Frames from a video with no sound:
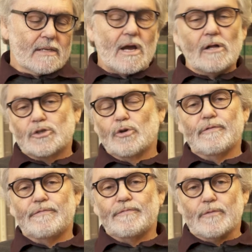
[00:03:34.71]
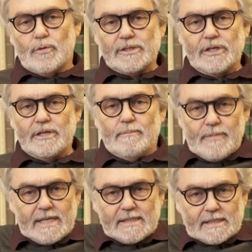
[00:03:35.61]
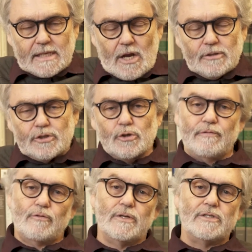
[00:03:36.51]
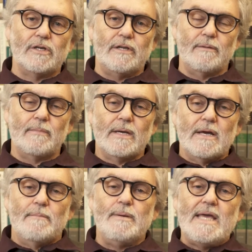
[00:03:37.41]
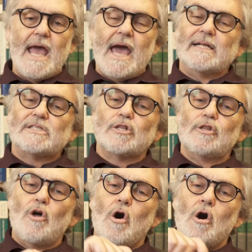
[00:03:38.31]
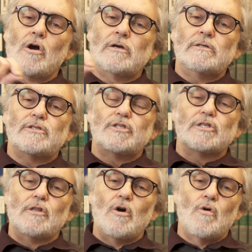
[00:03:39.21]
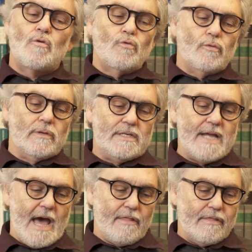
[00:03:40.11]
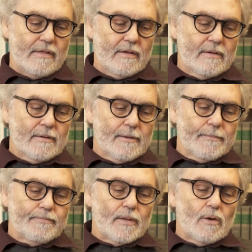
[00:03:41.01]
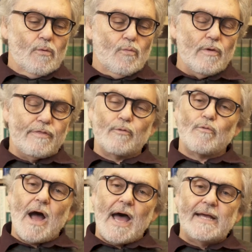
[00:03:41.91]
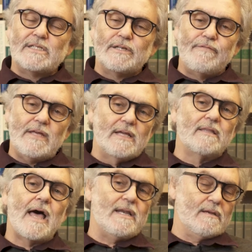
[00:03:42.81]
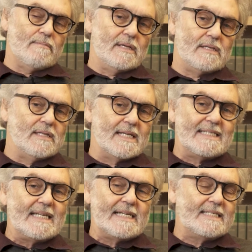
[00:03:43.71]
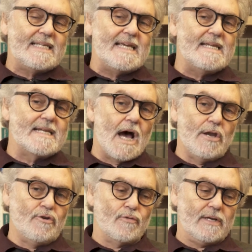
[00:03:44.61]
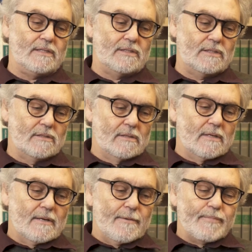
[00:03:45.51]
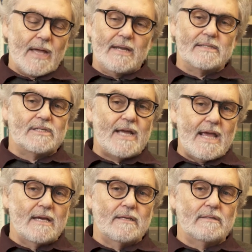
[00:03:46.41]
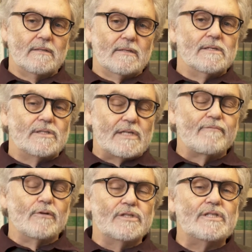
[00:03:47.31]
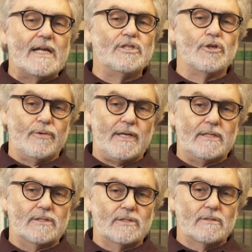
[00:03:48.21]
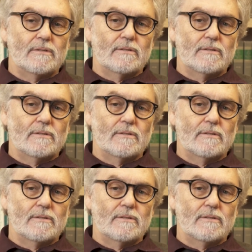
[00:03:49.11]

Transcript: The culture of Christendom, this culture of Christendom, began its long, slow death with the rise of the Enlightenment in the 1600s, and it's taken several centuries.